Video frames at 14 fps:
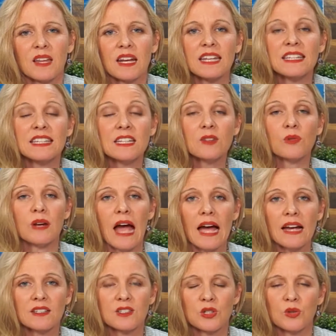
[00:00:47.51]
And I did
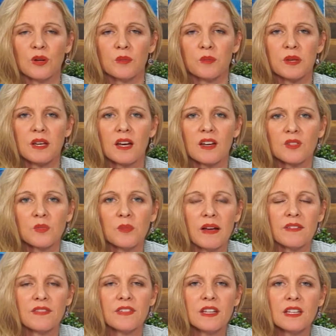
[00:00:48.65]
react to it because my
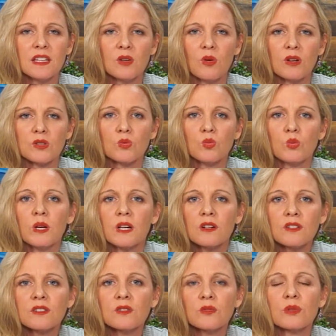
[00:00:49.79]
feeling was
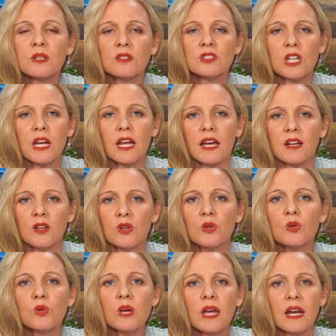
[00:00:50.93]
where's the real Jan?
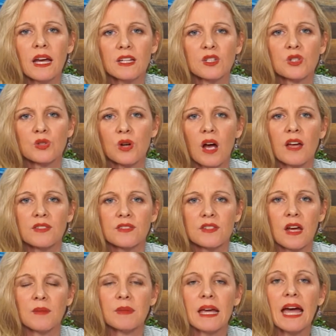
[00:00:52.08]
Who can I trust
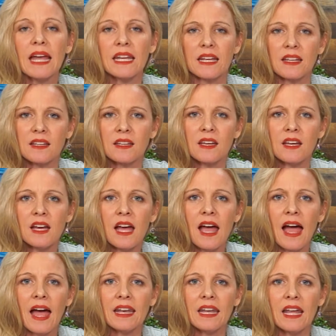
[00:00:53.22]
I'm getting?
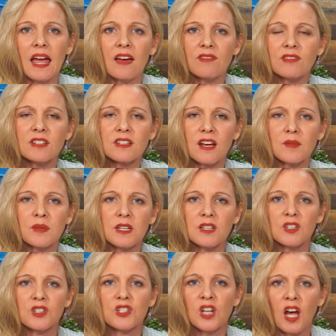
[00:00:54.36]
And every time he'd
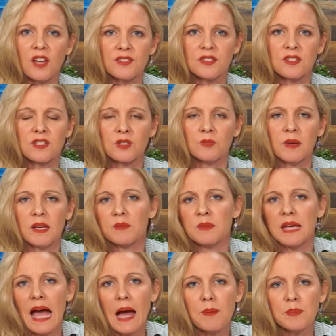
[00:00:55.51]
adjust to make me
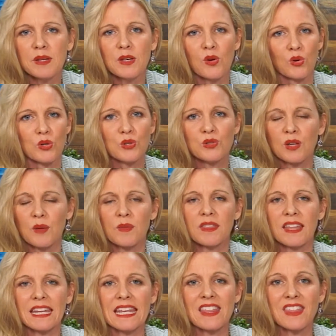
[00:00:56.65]
happy or do something
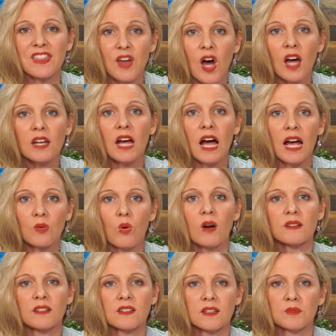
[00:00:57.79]
that he thought I
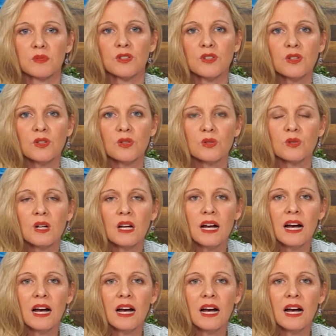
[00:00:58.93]
wanted him to do,